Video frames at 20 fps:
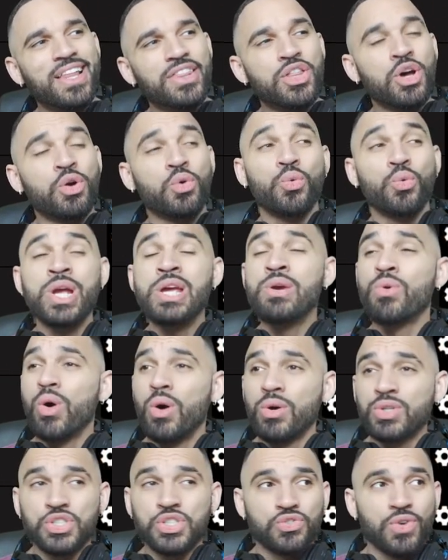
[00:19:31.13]
the
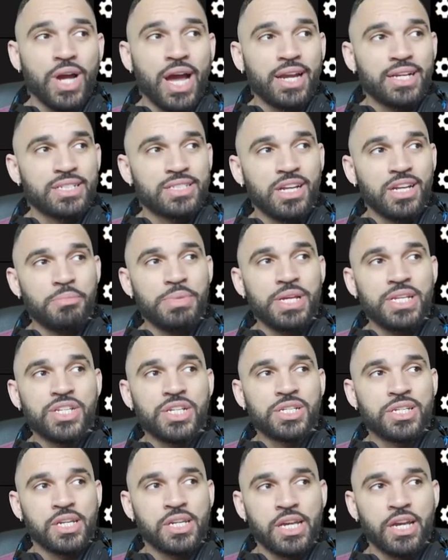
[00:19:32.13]
reroll strat is gonna be
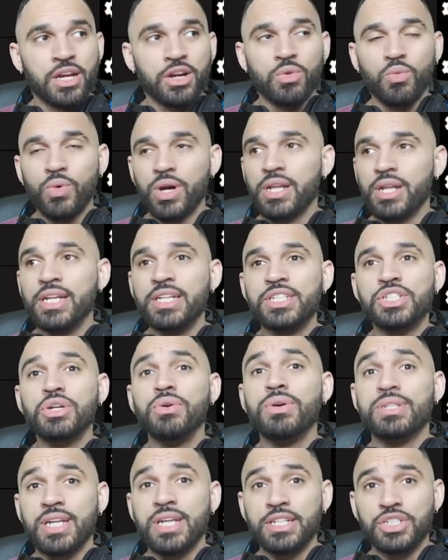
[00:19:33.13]
to secure one of these
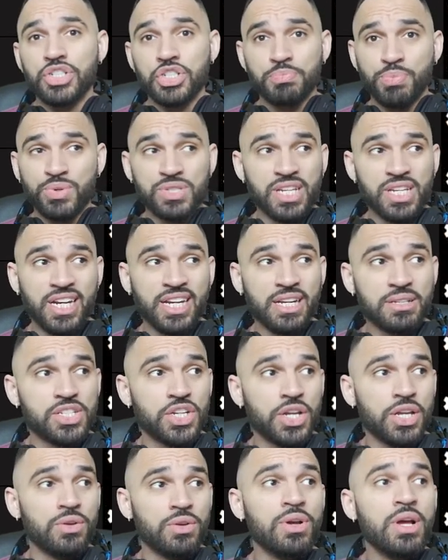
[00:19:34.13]
2 as I just presented it
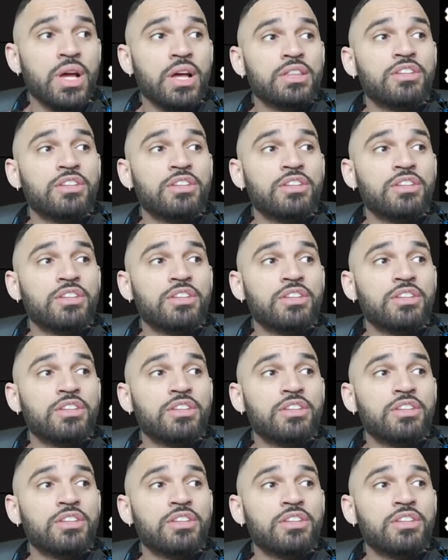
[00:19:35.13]
to you.